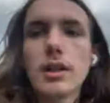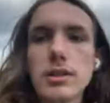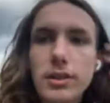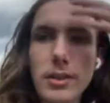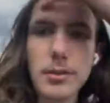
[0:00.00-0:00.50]

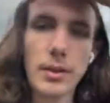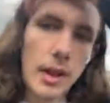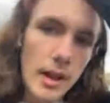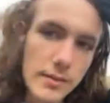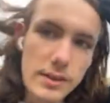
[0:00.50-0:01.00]
So
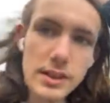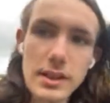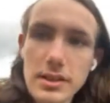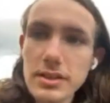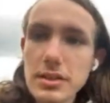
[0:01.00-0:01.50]
I've
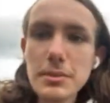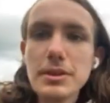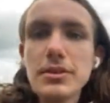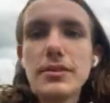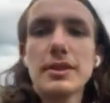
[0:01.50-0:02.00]
decided to switch
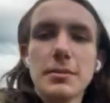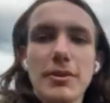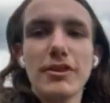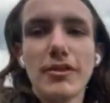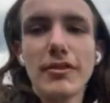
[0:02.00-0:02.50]
over to my
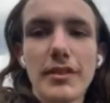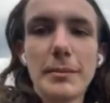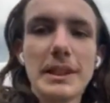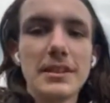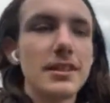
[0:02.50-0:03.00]
phone for a
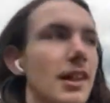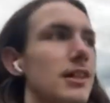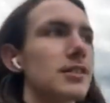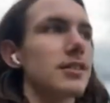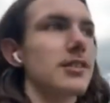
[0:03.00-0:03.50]
minute
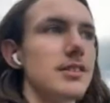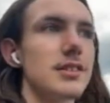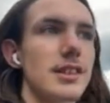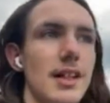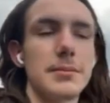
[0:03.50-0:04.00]
just because
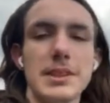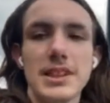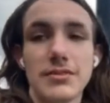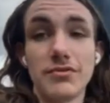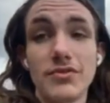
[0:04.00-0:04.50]
the camera's
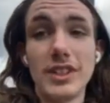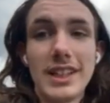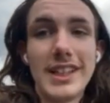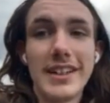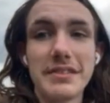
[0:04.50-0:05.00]
getting
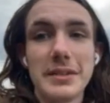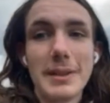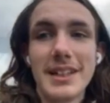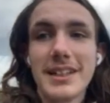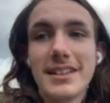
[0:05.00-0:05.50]
really heavy in my
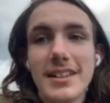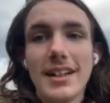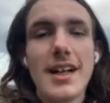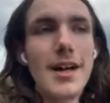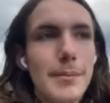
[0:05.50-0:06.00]
hand,
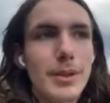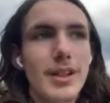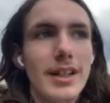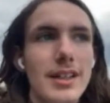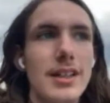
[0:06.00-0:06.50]
but
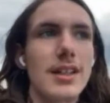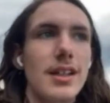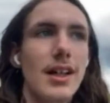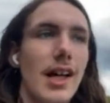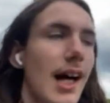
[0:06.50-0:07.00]
like,
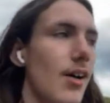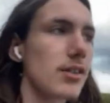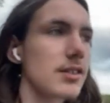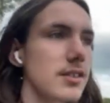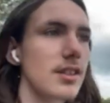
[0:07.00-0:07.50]

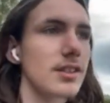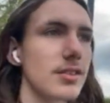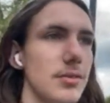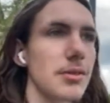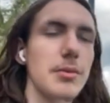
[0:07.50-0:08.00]
honestly
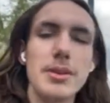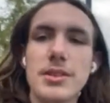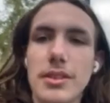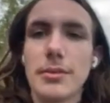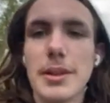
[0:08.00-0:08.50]
don't know what to
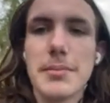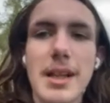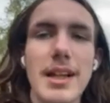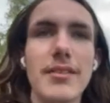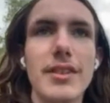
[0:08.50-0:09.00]
do with my
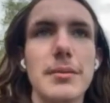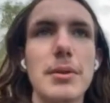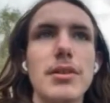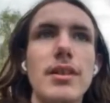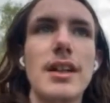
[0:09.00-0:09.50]
life anymore.